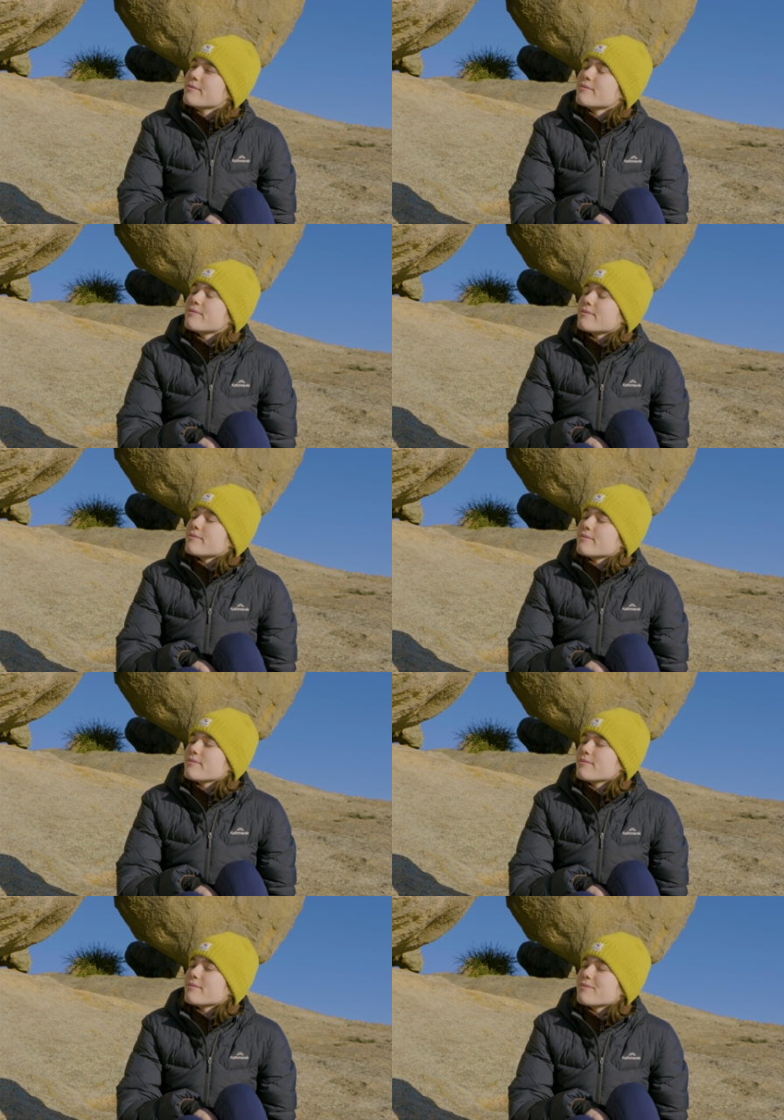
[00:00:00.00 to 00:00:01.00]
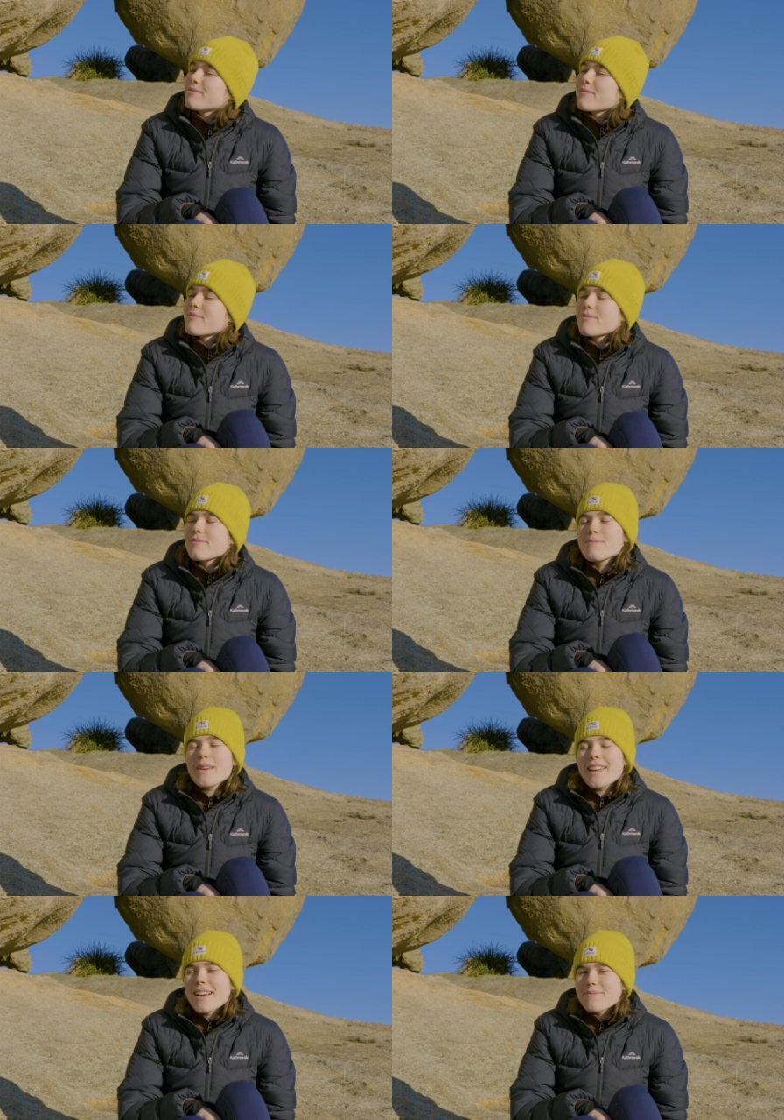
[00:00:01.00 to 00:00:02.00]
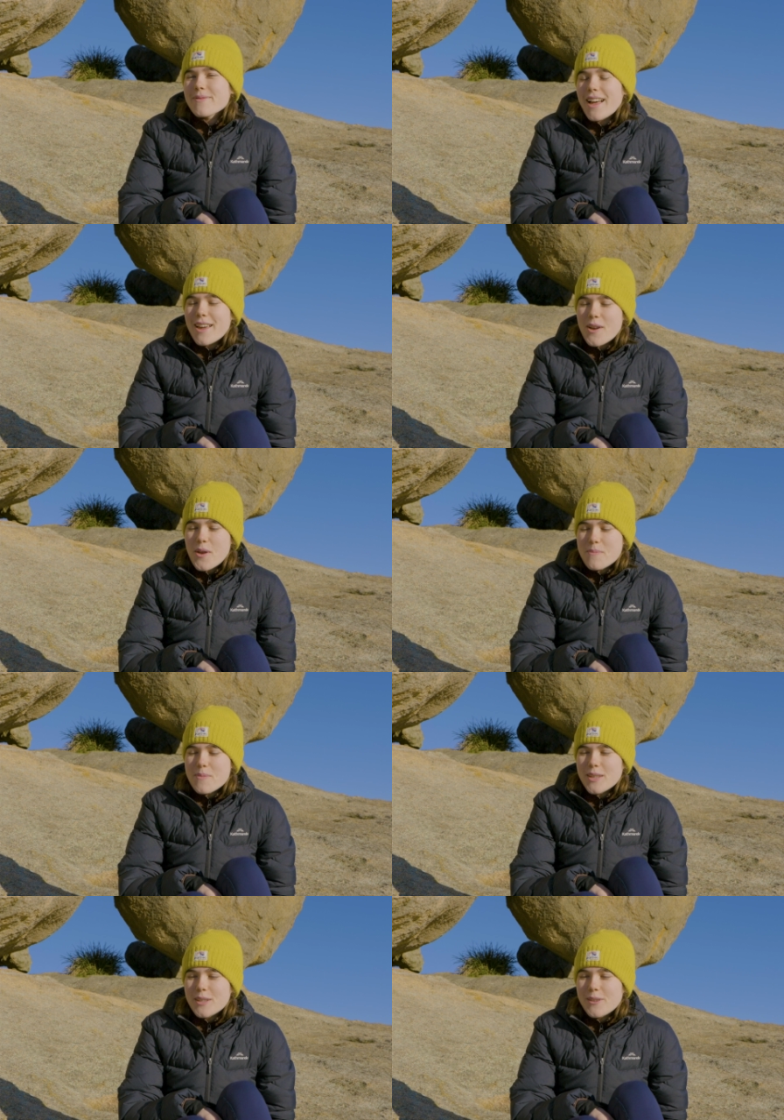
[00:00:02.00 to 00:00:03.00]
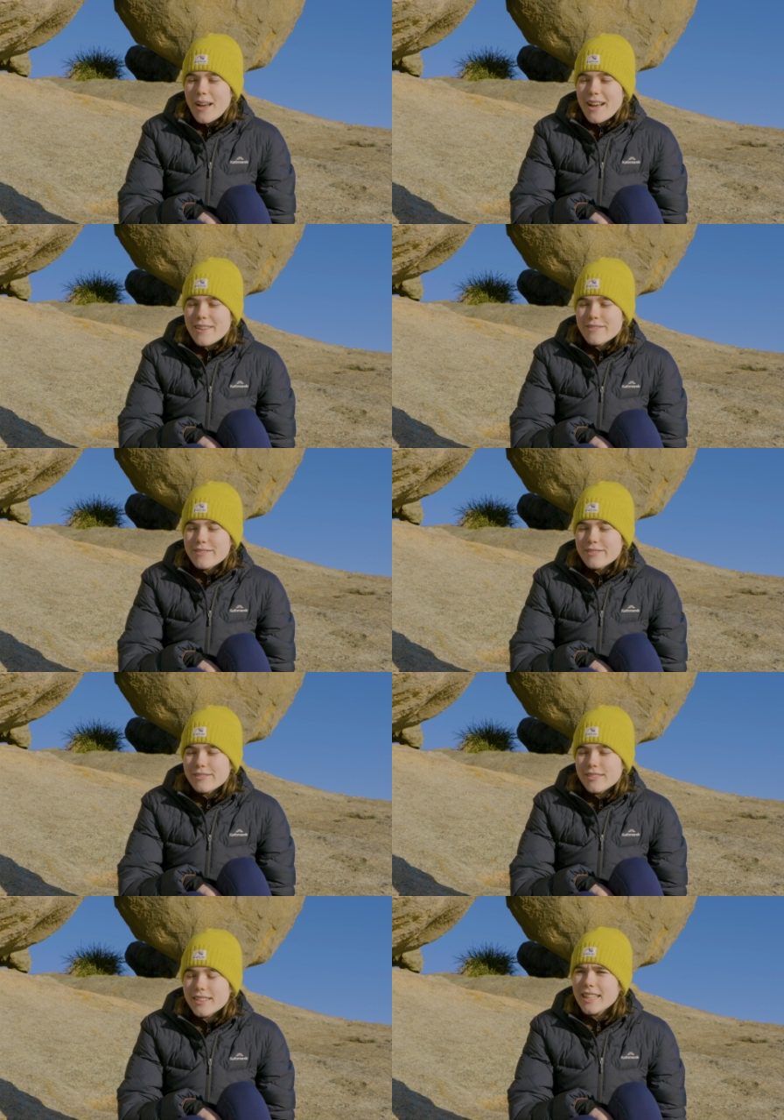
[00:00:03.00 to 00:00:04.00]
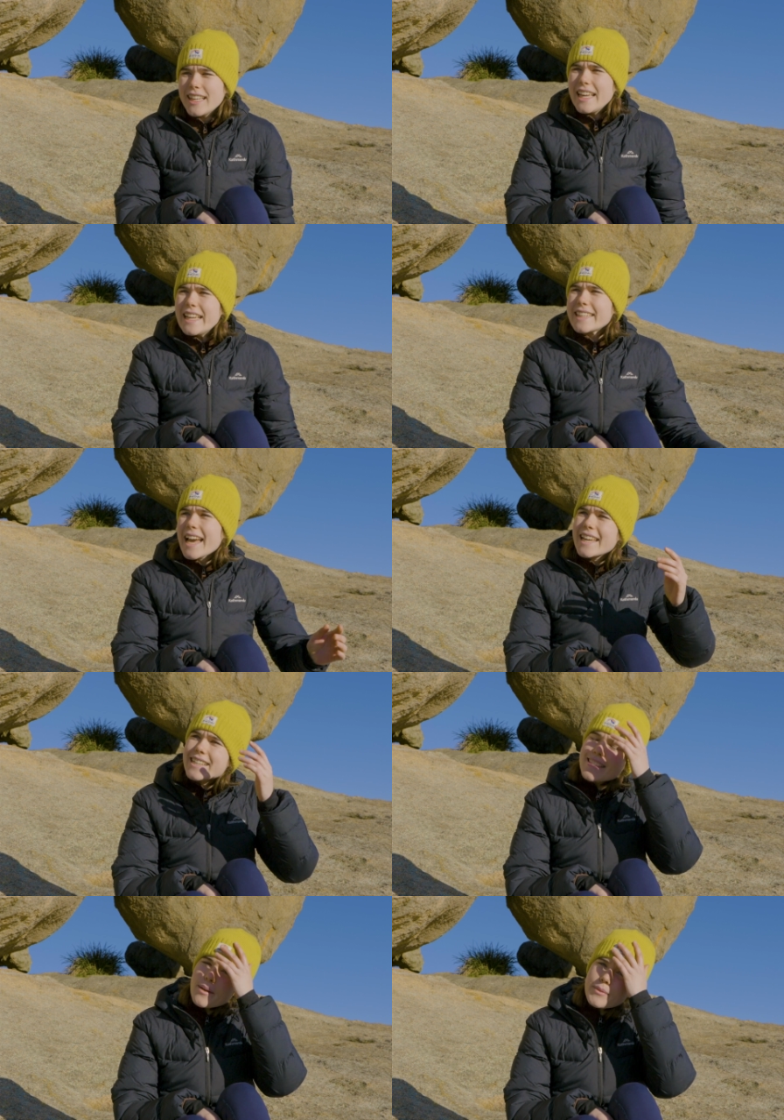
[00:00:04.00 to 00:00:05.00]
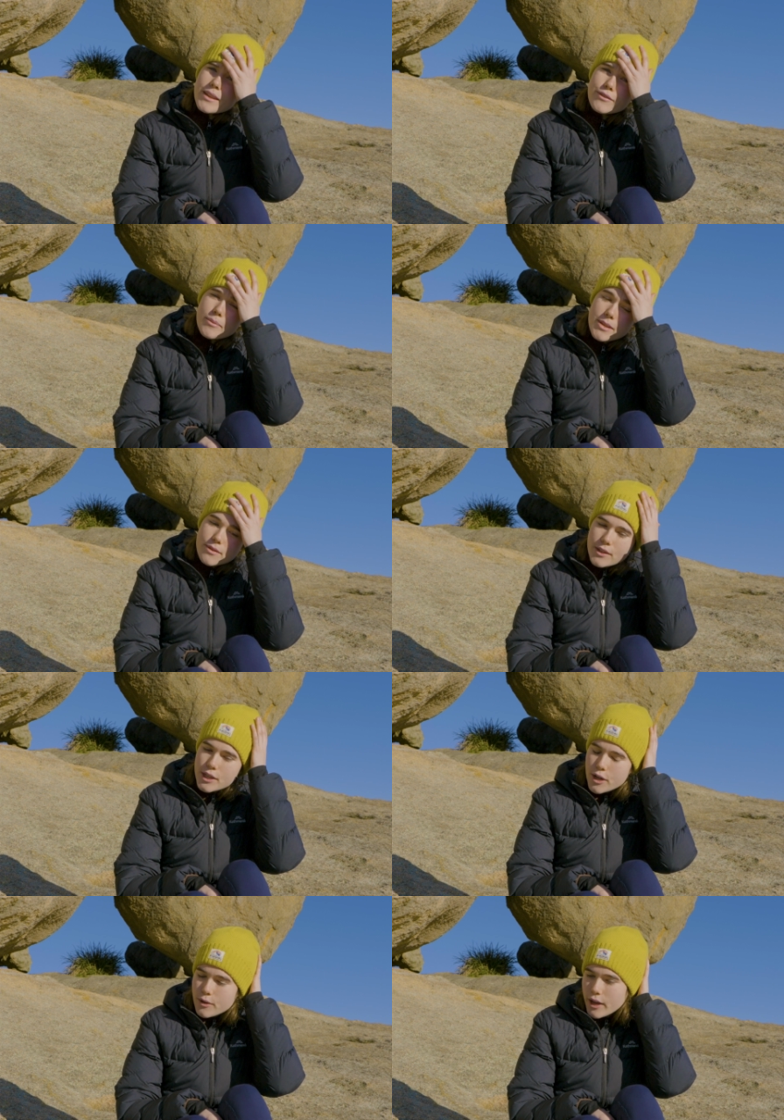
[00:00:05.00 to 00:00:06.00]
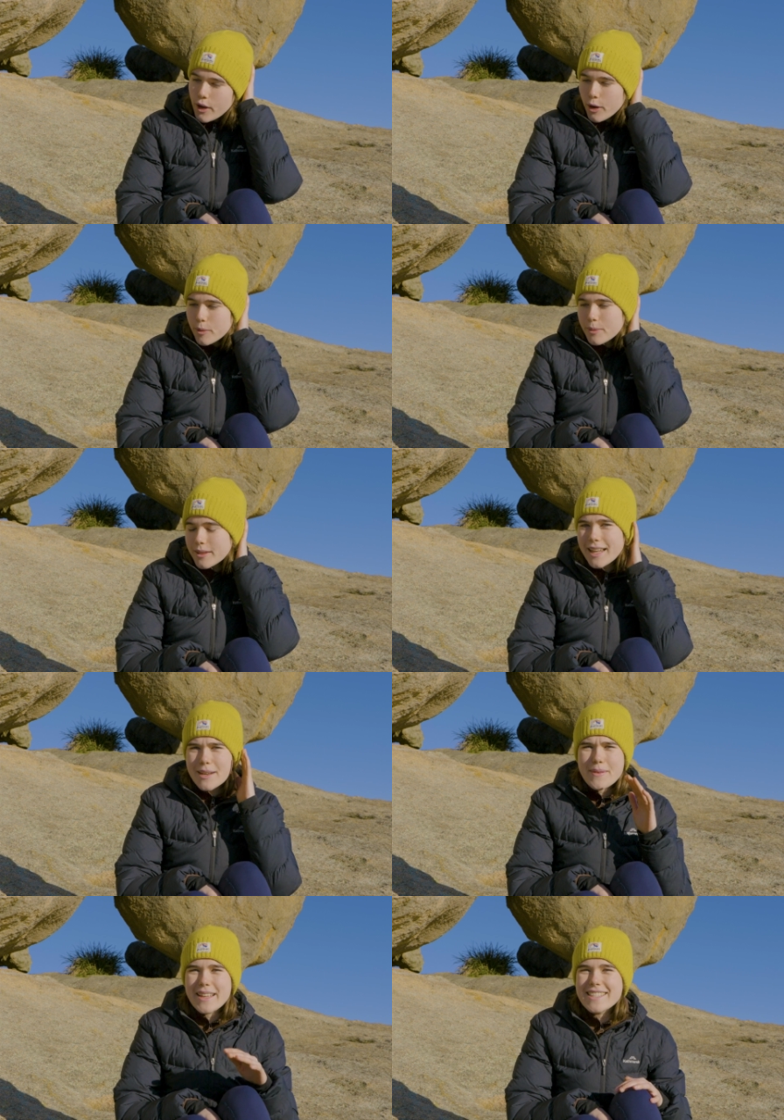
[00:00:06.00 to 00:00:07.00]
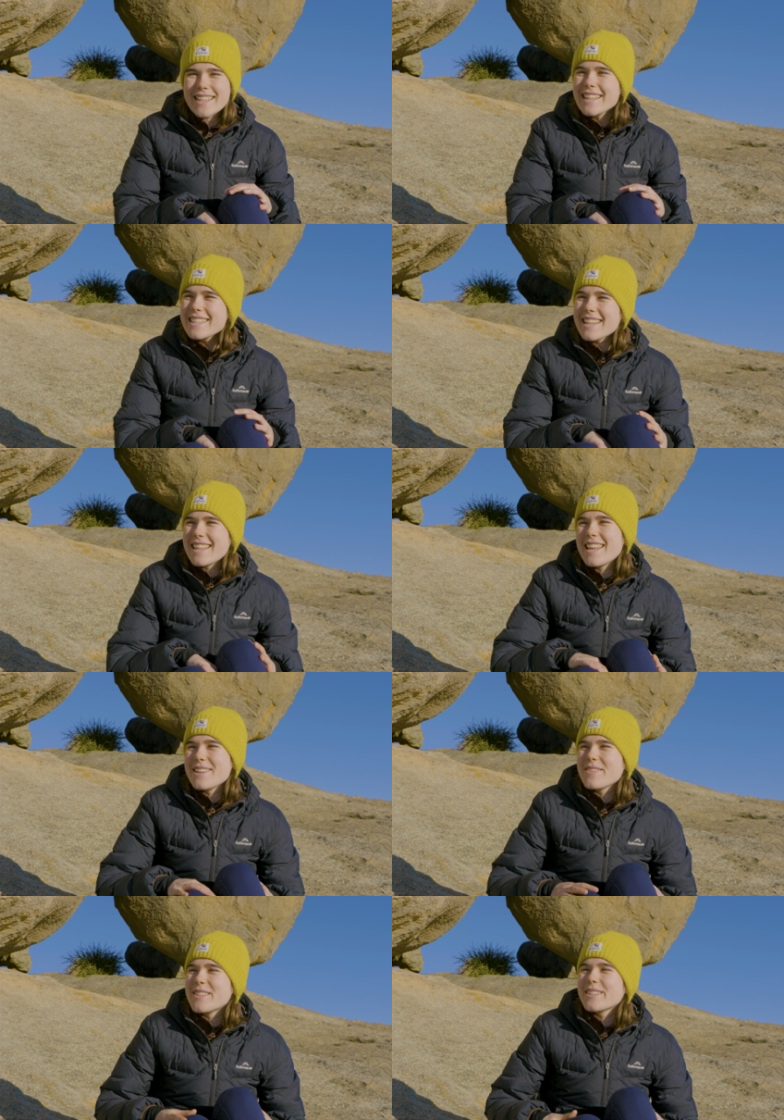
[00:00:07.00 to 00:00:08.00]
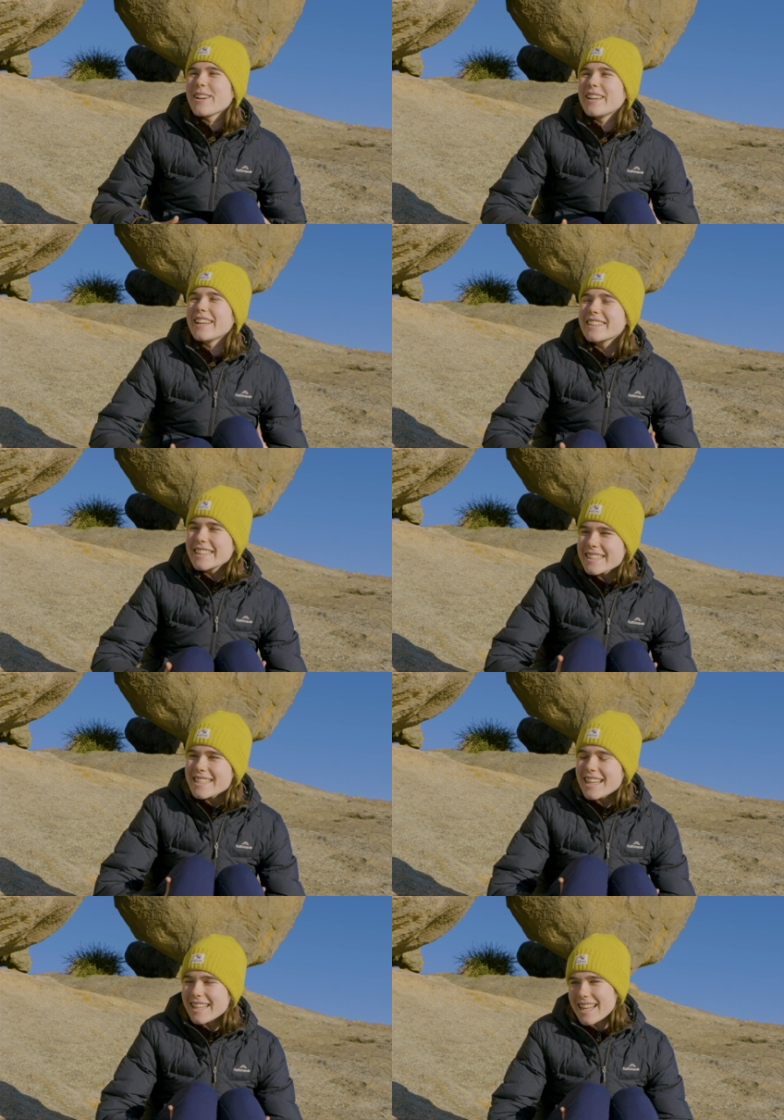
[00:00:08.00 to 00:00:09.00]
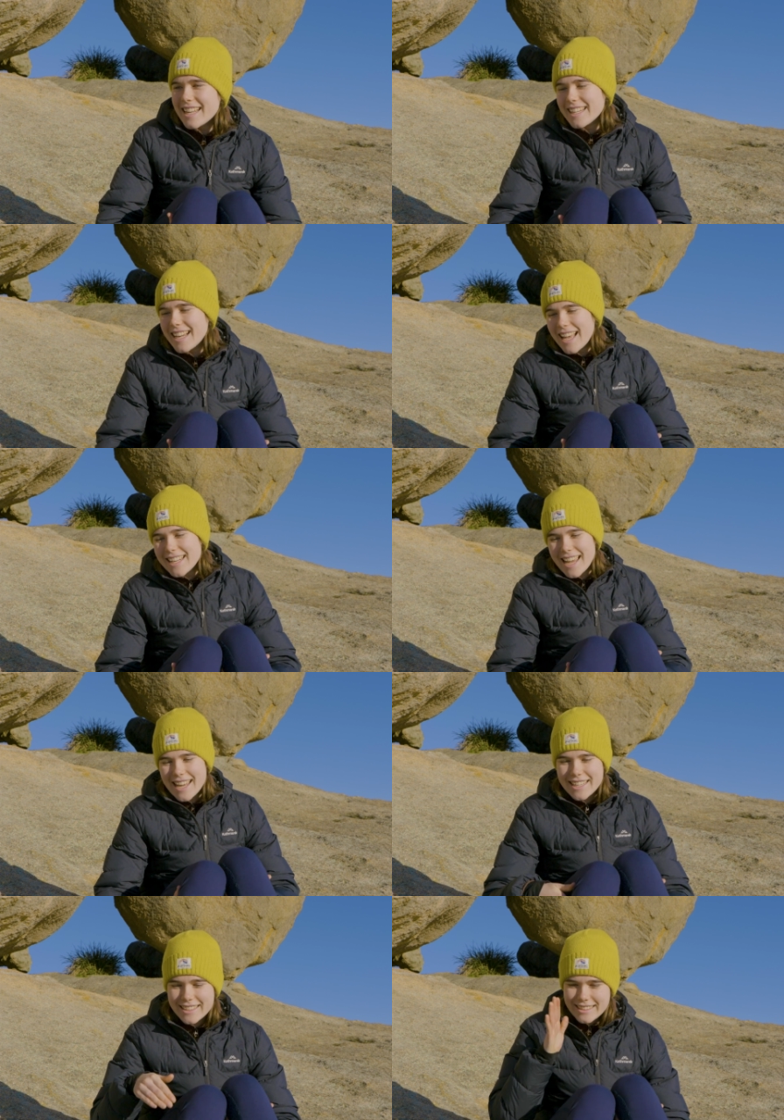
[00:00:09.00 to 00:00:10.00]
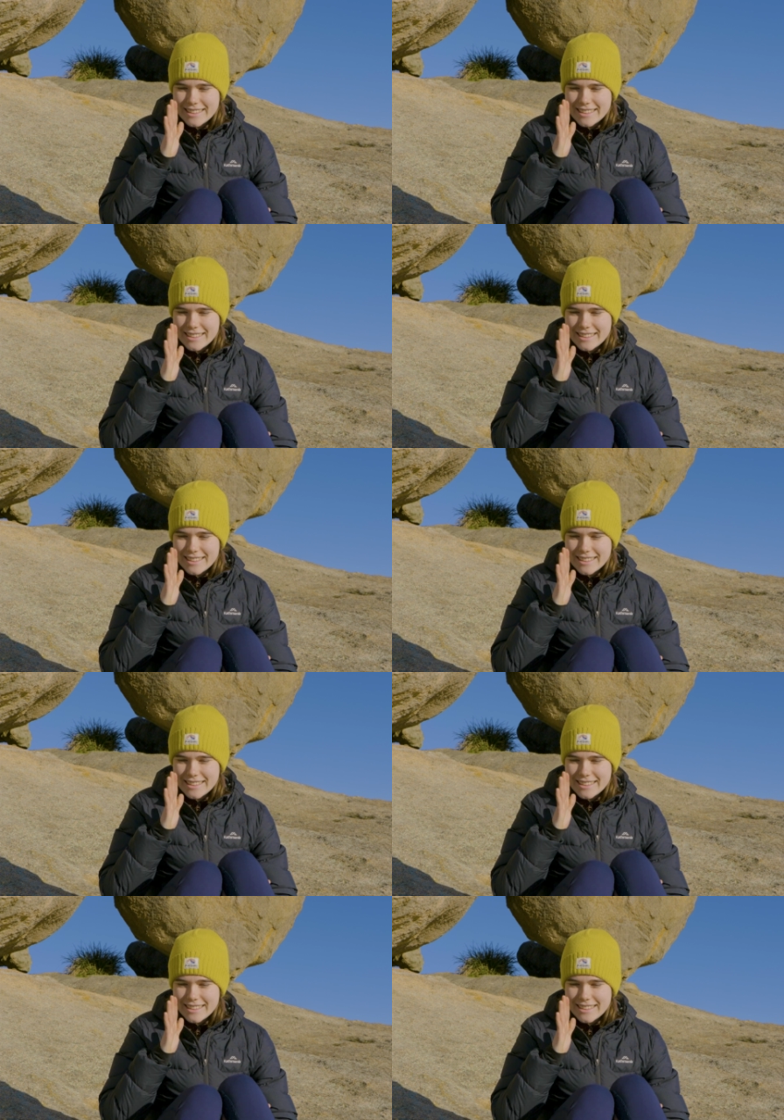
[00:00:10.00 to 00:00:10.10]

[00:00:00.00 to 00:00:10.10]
Hmm. But yeah, I hope you have gained something from this video. I hope that it made sense and that it was coherent and that it had a